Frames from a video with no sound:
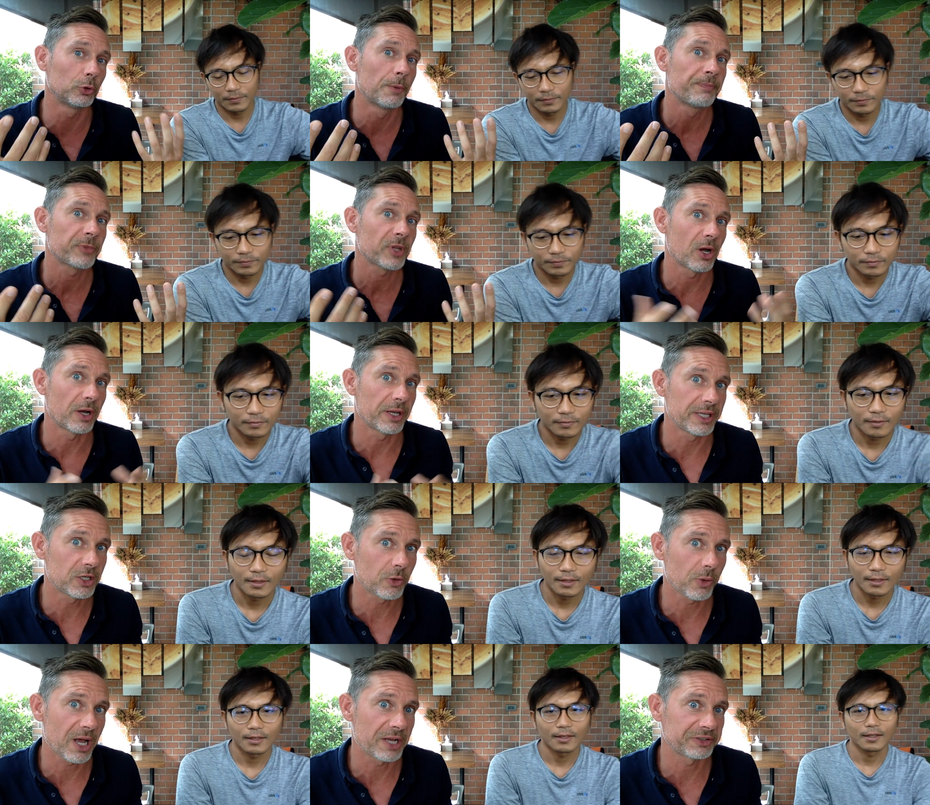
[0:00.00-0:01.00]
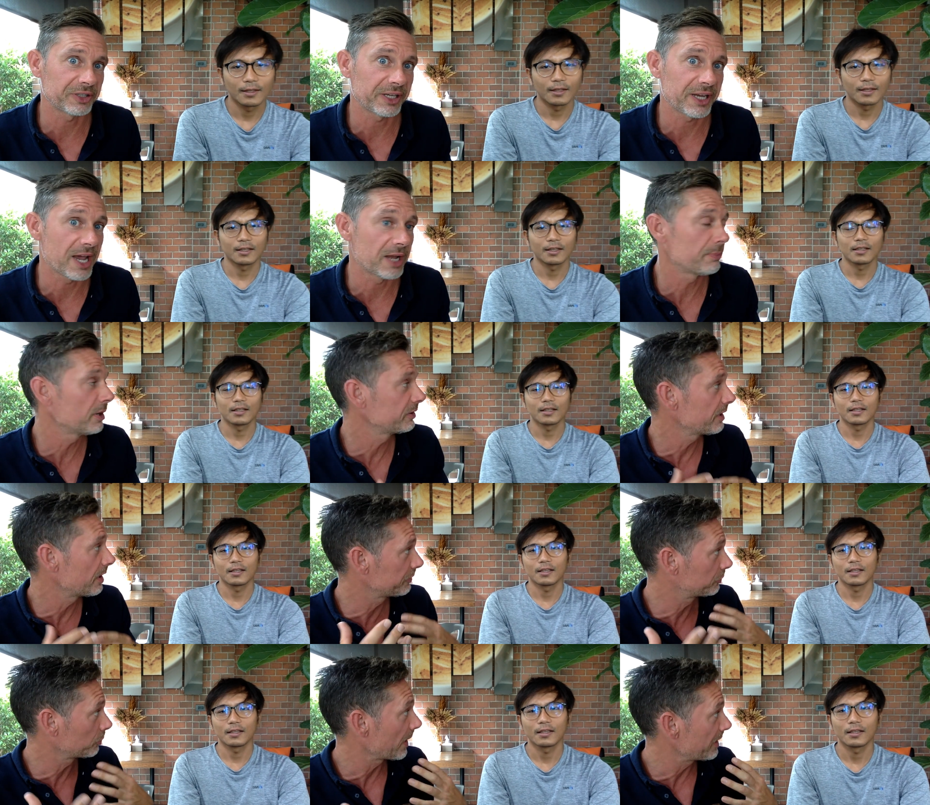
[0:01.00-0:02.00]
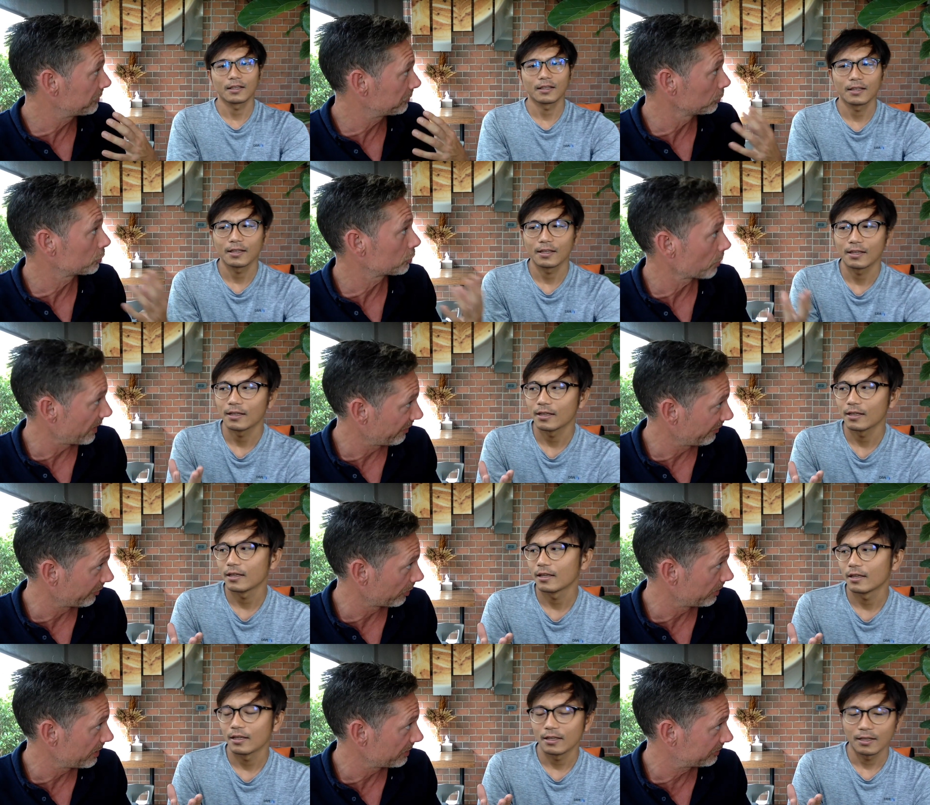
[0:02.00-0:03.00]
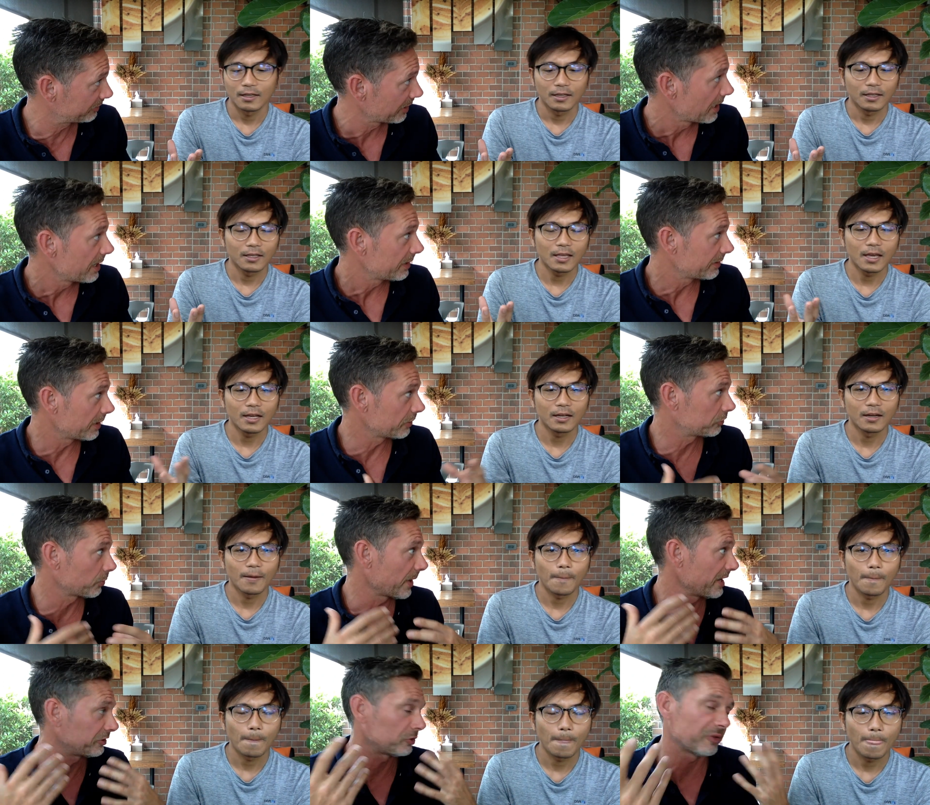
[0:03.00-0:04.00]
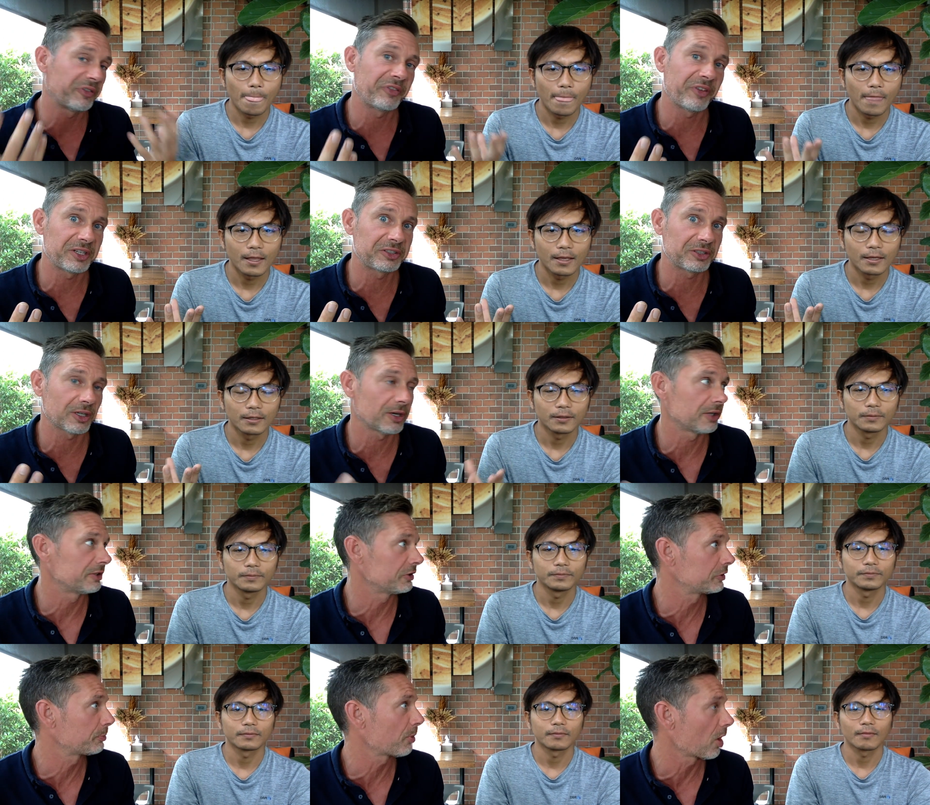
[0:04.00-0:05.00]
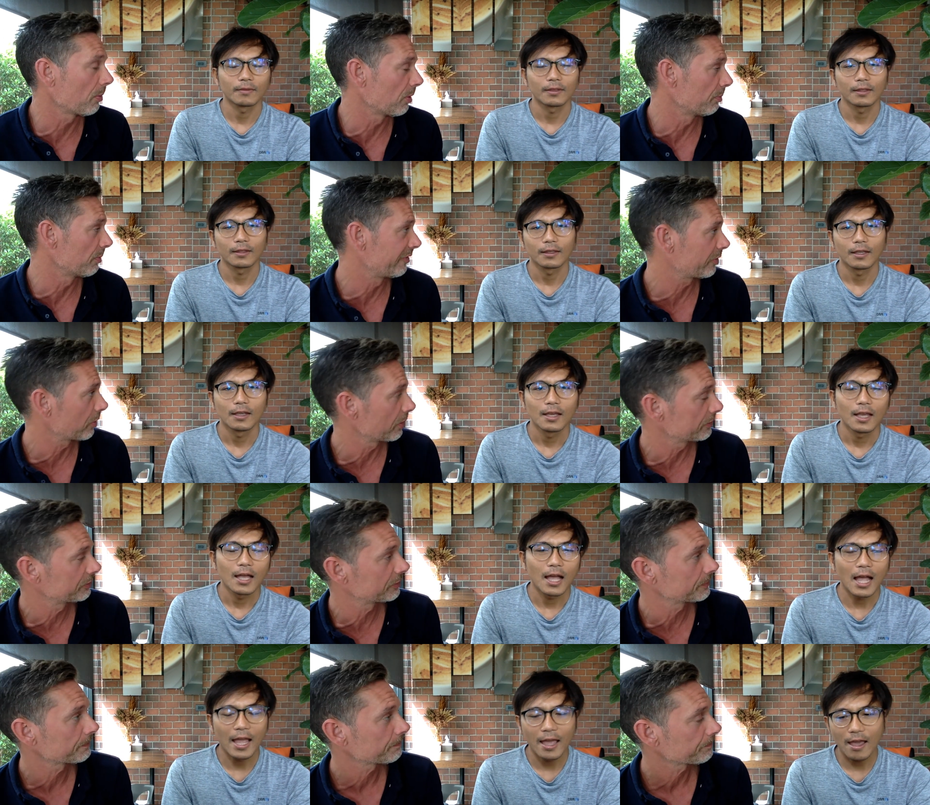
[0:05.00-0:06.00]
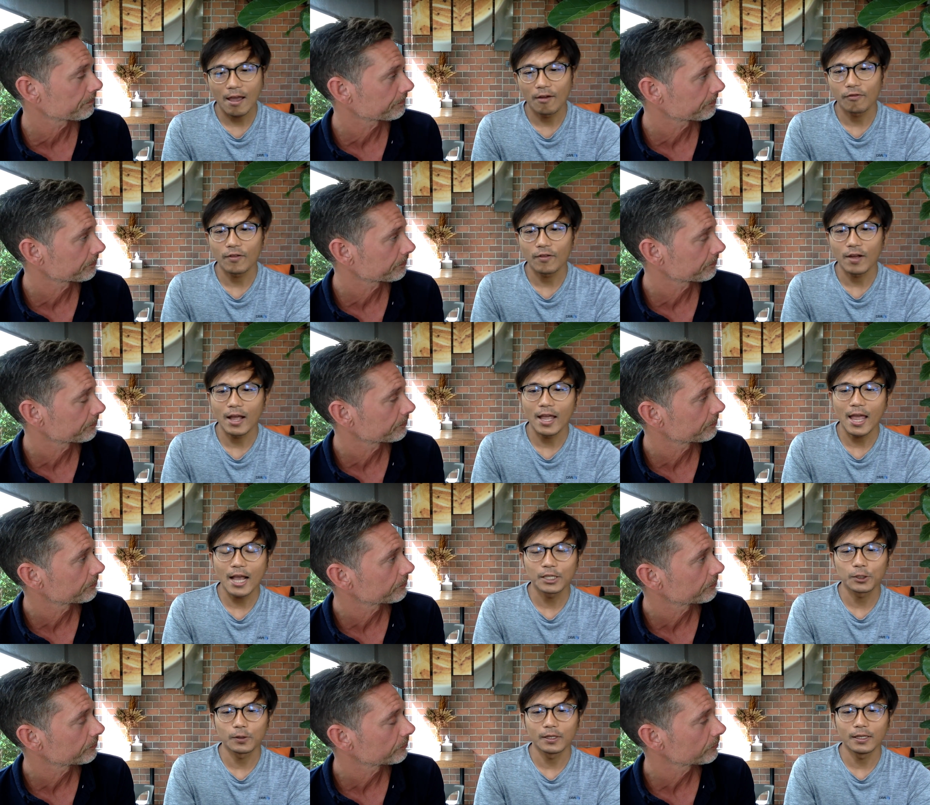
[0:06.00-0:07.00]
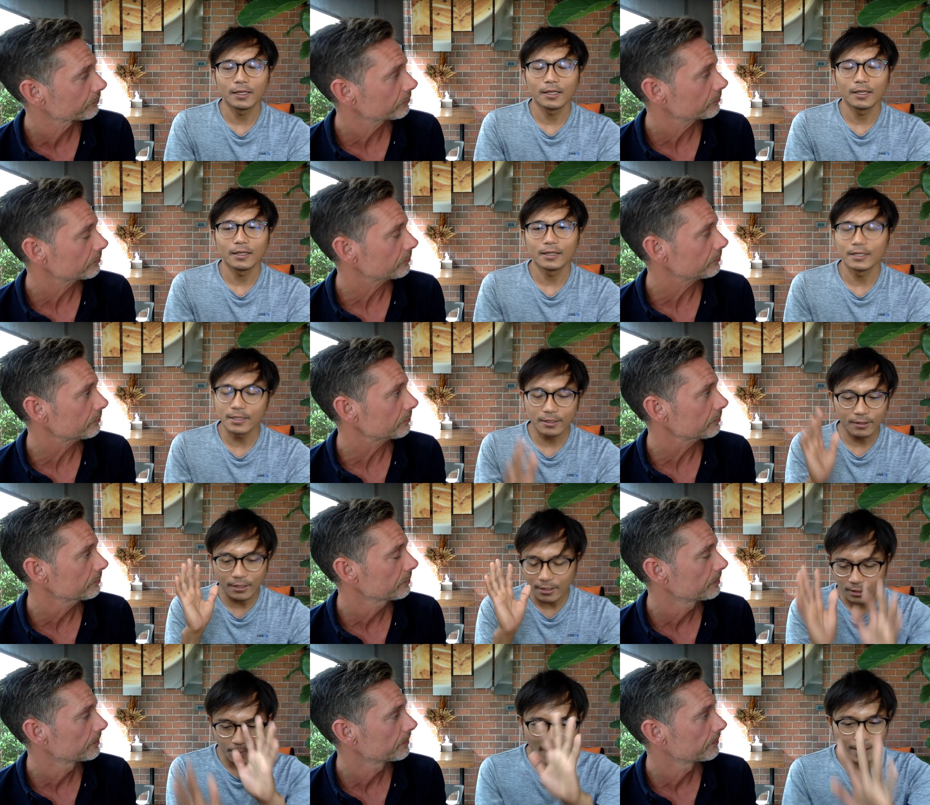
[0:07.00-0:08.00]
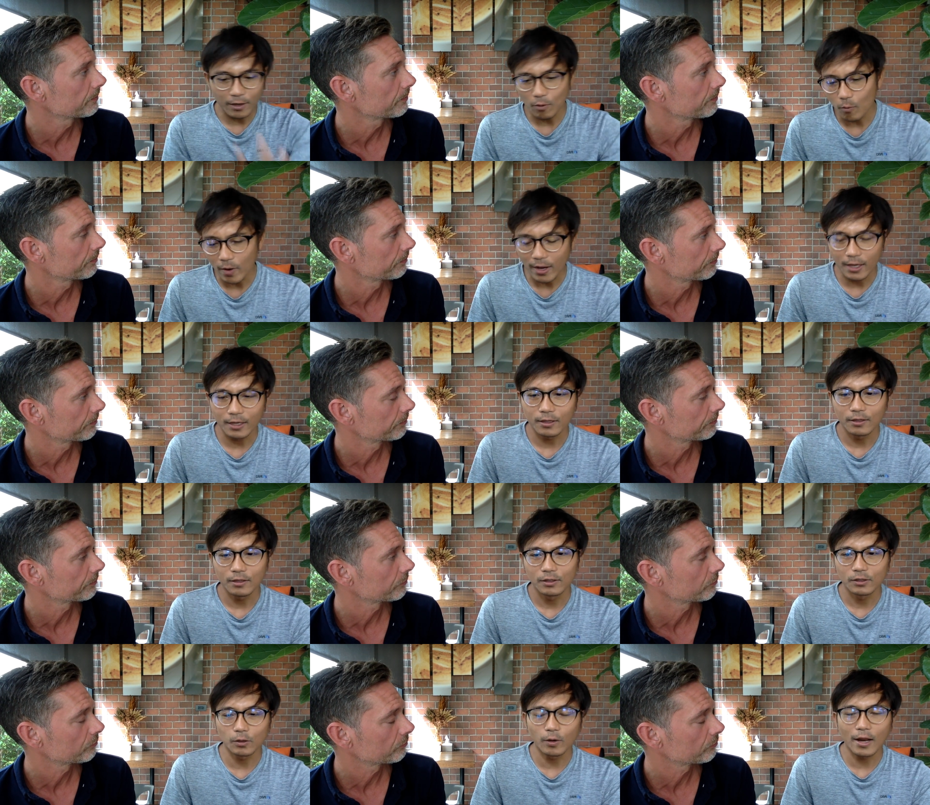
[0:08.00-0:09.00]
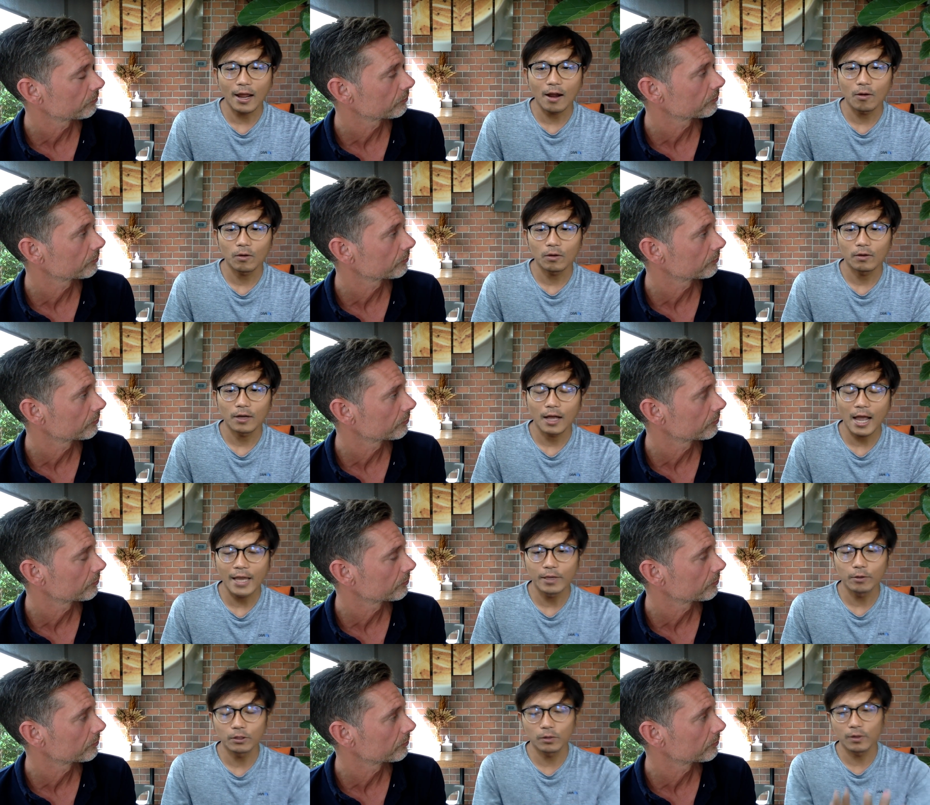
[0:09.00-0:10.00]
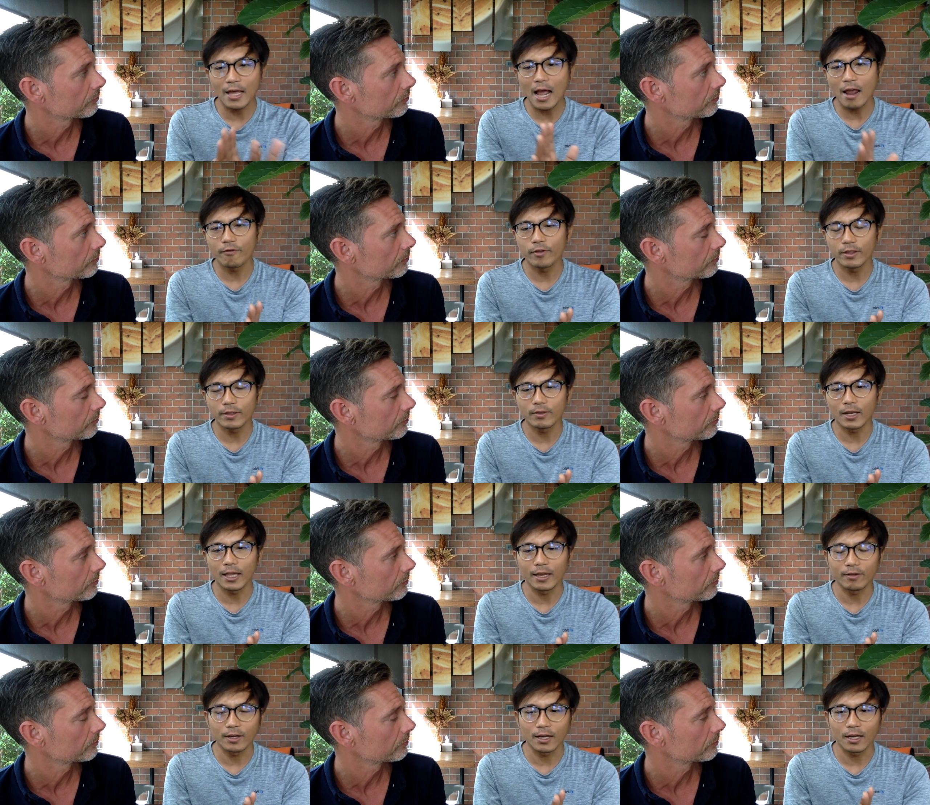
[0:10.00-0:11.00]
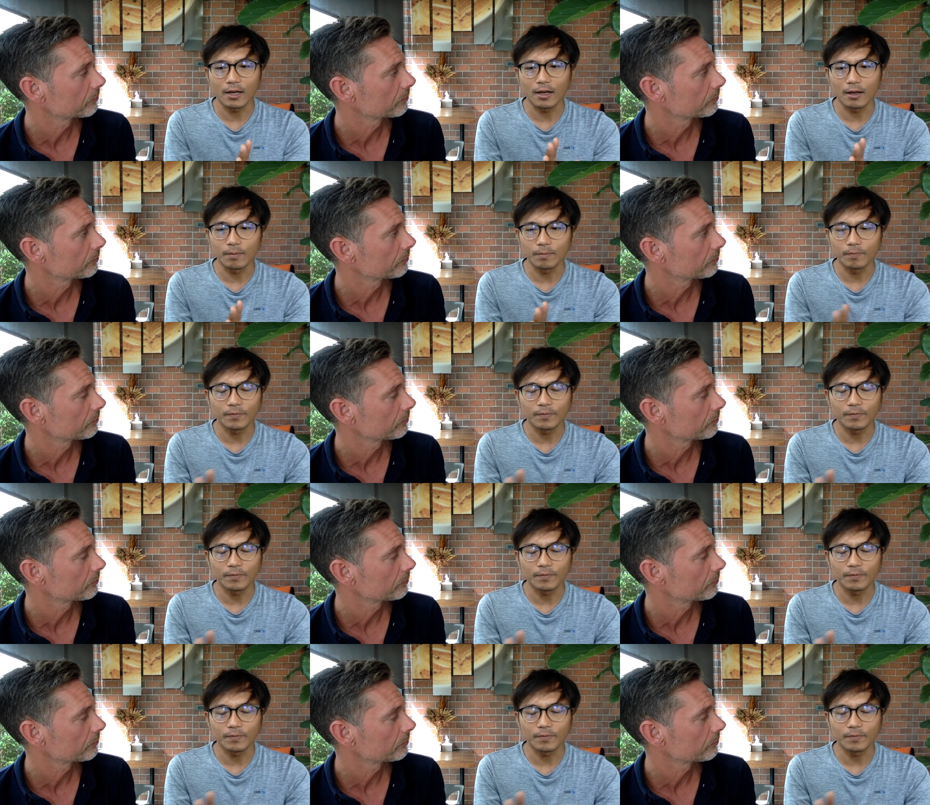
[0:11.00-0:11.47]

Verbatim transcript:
Speaker 1: to equalize again. But there is ways to train for this. There is ways to fix this problem, of course.
Speaker 2: I actually, this is my new way. So now I used to dive with like